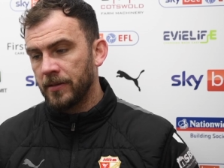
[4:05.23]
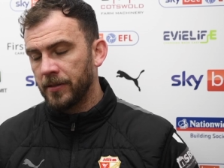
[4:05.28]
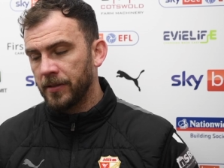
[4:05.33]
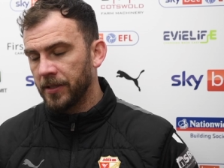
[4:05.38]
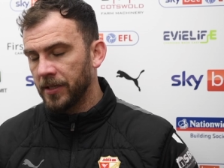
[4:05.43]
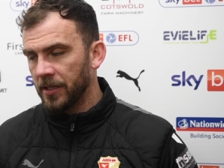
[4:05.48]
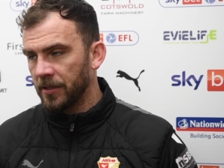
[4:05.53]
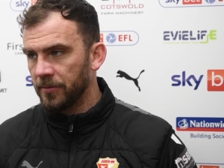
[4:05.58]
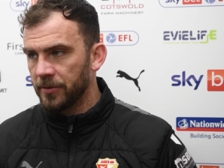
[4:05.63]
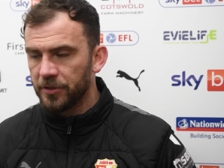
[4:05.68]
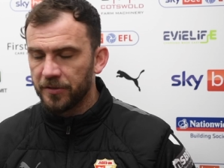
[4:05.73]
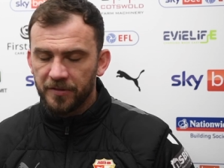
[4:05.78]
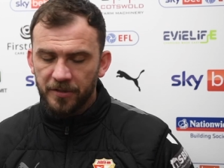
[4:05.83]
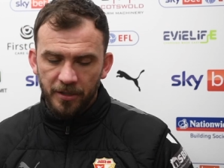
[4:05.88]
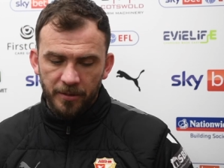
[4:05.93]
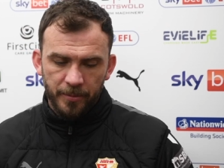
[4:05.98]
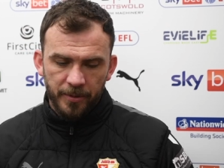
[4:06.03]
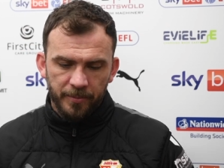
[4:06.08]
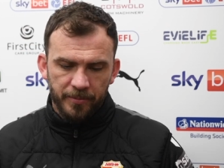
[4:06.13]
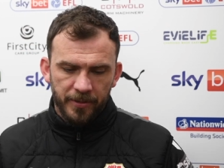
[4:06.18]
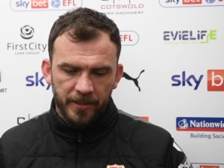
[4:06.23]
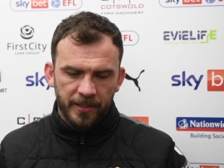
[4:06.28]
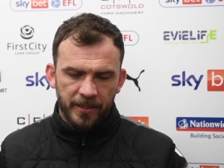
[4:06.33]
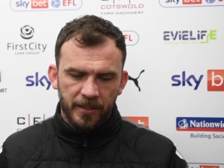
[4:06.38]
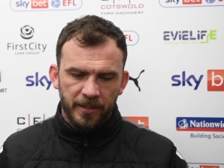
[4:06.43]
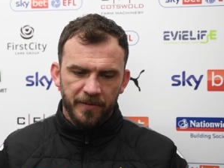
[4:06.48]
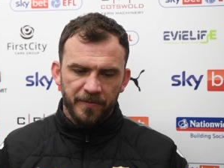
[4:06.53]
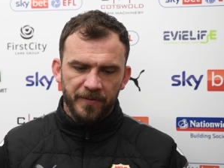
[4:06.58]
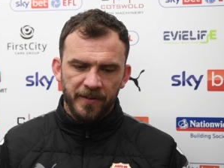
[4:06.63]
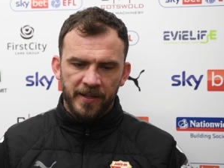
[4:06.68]
Yeah, we just got to be
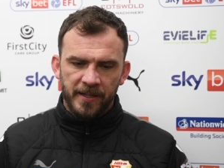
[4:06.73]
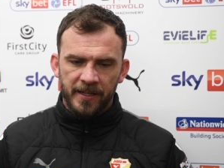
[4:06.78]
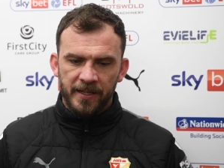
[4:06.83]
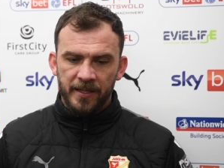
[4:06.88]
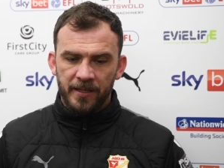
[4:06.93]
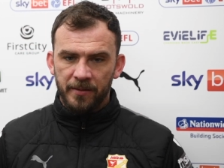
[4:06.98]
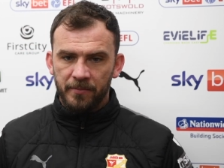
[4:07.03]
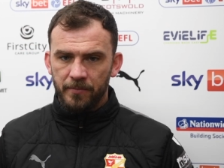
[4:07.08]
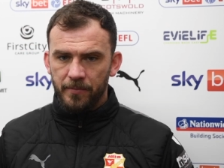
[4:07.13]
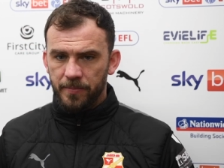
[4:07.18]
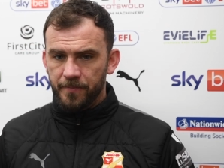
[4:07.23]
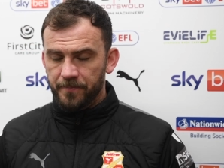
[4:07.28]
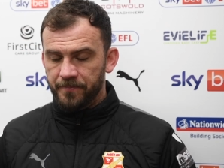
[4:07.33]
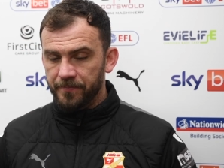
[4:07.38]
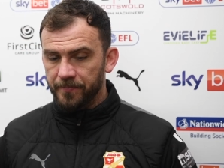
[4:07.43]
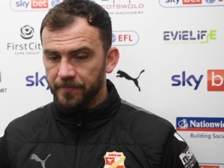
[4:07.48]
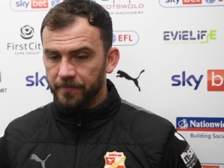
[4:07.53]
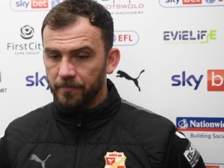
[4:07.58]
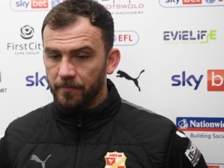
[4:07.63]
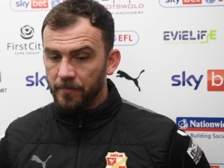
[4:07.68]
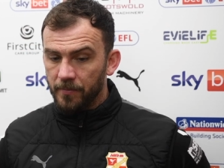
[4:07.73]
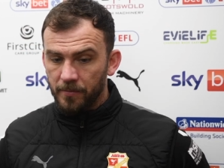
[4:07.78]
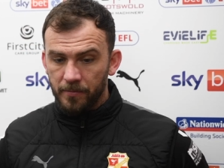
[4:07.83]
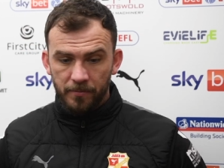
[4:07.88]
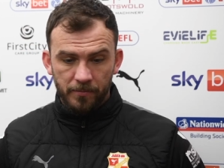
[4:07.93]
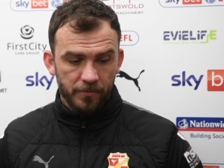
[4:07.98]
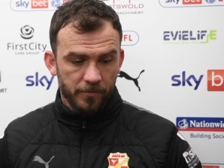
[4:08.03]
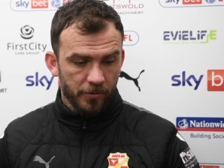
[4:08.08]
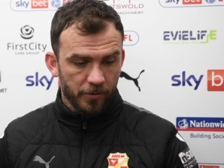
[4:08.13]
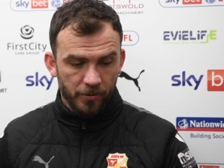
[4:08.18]
brave.
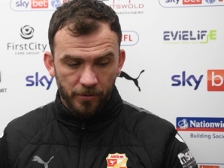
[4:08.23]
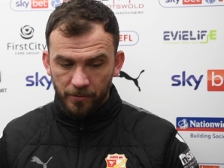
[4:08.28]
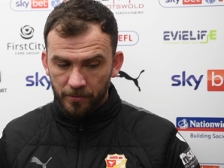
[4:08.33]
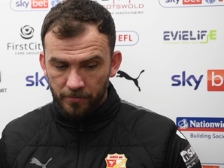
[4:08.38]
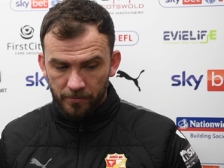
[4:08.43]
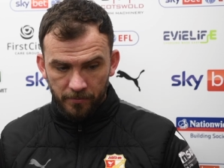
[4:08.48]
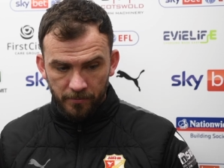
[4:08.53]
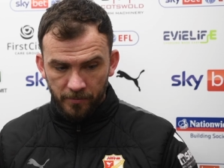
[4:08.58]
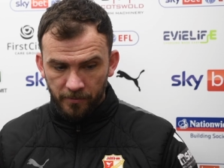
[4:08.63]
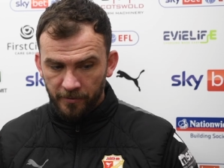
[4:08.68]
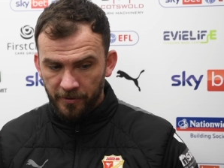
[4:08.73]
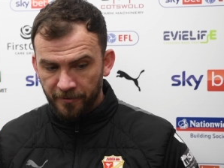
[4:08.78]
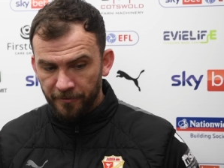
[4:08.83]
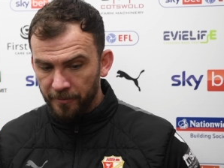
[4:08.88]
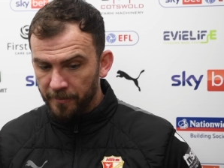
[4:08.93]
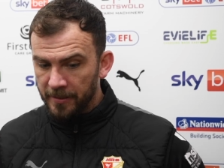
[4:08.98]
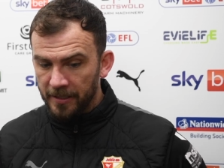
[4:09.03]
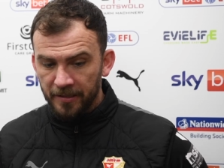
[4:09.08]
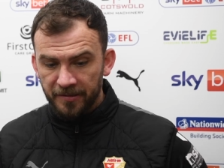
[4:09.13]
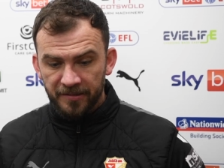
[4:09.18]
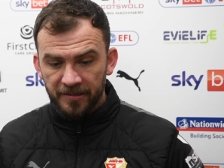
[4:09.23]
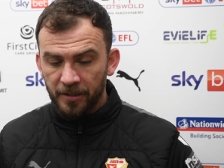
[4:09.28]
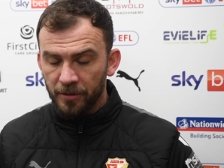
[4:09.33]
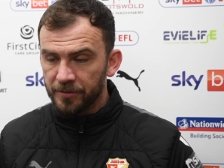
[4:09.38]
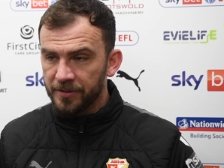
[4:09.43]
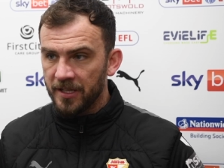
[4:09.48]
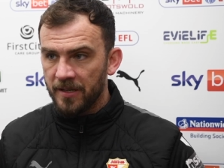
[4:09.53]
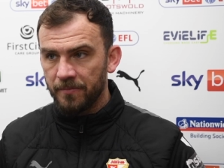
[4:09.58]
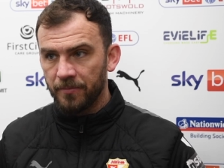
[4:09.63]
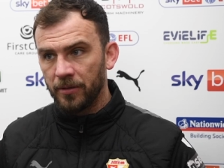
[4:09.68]
if we play slow
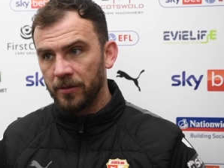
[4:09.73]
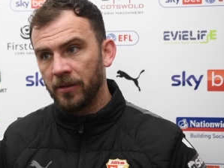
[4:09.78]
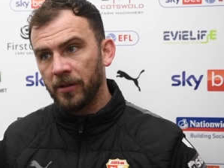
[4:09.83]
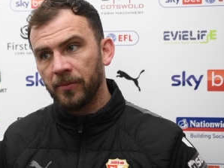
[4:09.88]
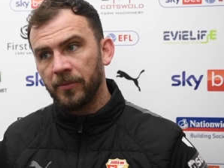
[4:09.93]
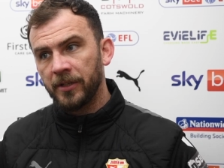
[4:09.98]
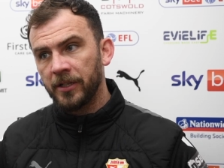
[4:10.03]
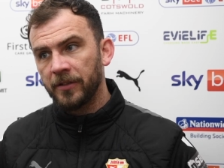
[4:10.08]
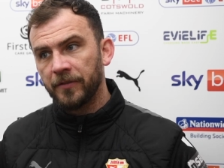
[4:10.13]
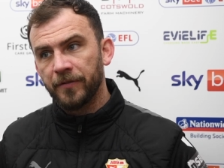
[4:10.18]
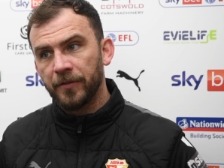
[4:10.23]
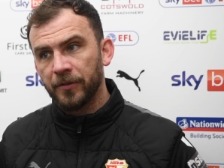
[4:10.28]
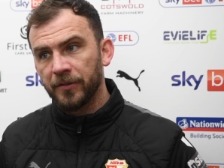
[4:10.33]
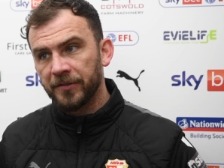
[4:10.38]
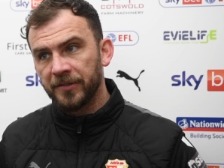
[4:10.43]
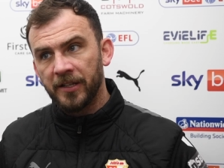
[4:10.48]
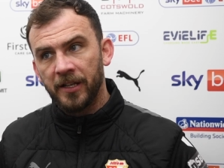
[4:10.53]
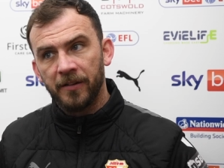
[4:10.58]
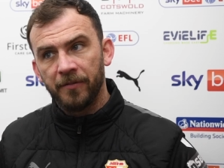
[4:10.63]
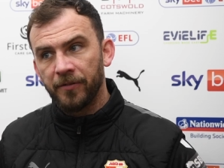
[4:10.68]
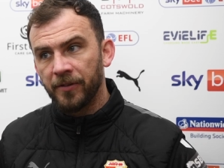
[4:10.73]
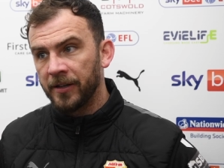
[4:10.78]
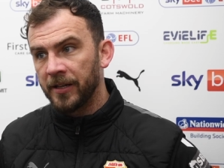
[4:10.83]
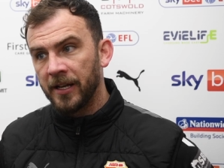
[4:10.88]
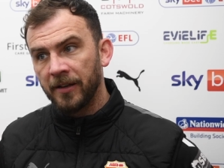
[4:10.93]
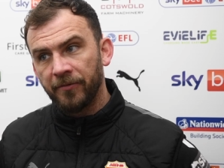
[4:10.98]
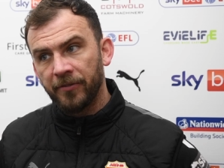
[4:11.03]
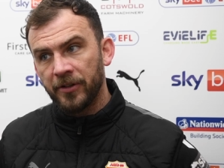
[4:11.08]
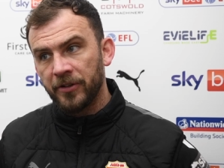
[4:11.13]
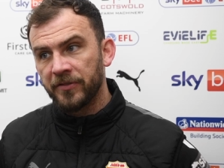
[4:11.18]
tempo like we did first half, we're an
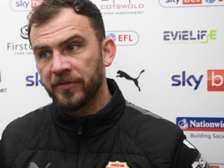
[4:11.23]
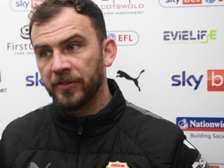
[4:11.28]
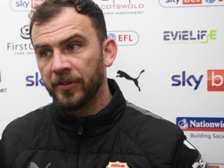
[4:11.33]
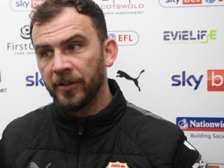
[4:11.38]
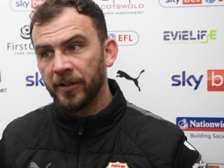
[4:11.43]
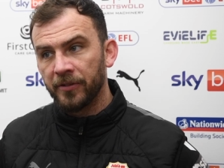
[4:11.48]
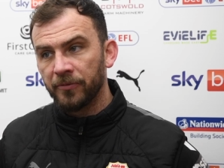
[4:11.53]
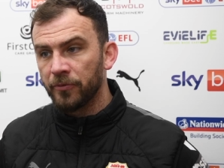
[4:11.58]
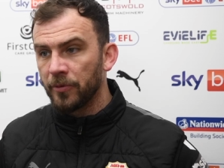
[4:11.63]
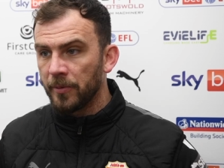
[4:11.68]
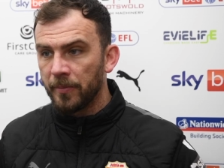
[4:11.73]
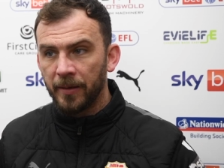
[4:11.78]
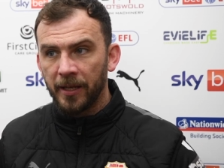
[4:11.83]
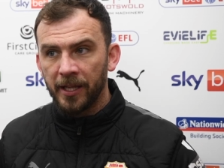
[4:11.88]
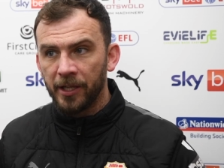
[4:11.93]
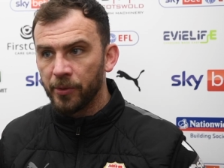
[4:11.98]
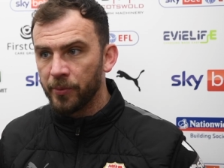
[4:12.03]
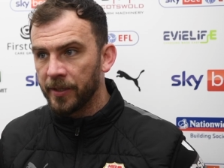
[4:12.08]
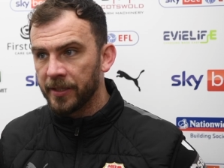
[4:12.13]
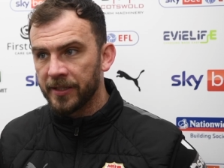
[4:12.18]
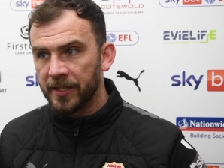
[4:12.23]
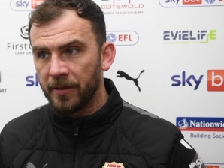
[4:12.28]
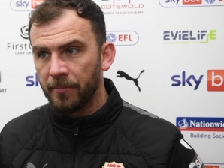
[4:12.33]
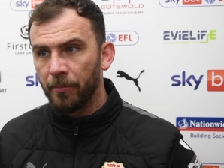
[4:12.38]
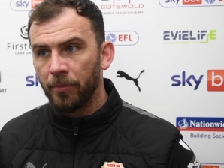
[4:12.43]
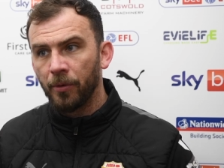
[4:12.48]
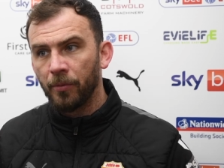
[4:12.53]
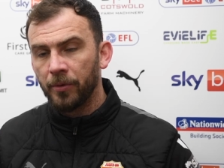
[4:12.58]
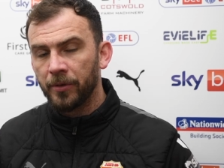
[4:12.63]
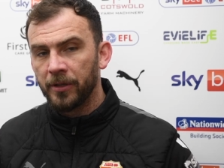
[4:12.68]
average side. When we play quick
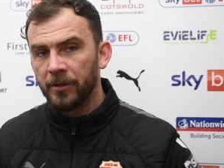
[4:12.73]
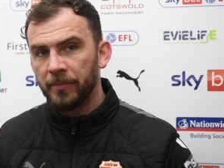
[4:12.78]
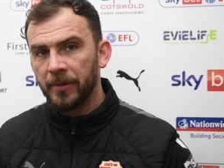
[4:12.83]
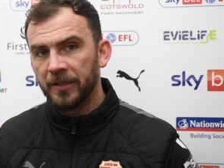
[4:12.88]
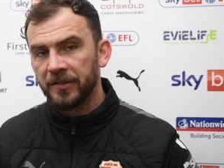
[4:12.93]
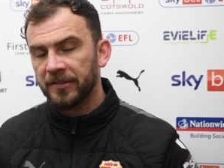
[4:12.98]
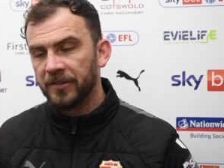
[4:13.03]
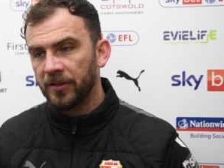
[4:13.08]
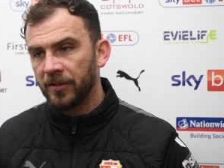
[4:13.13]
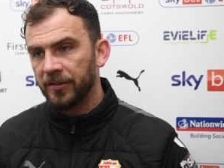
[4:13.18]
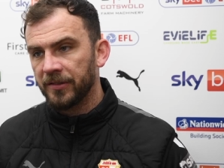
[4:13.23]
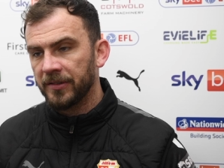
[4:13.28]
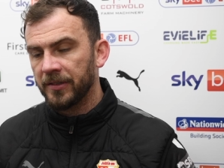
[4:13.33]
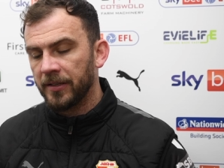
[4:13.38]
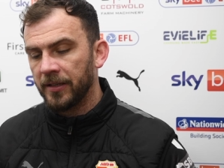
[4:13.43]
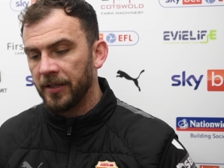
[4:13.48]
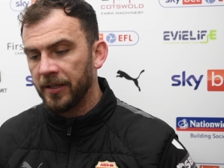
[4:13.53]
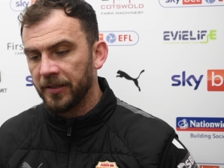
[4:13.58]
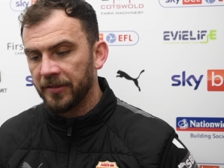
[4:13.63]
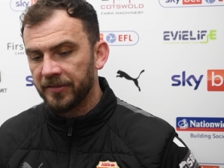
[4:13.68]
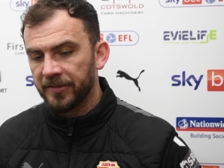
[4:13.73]
tempo, we're one of the best sides in the league.